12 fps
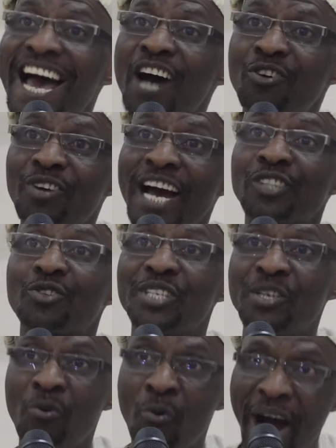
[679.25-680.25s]
arrogant to
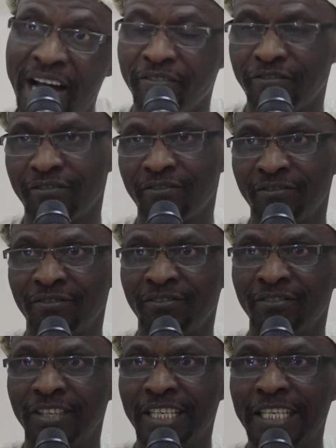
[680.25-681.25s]
the
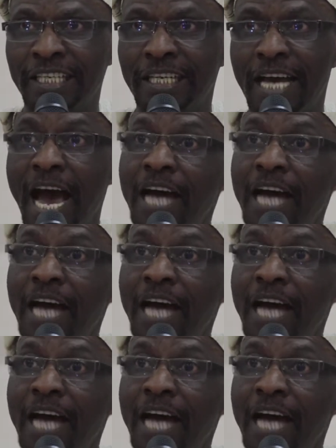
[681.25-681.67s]
wife.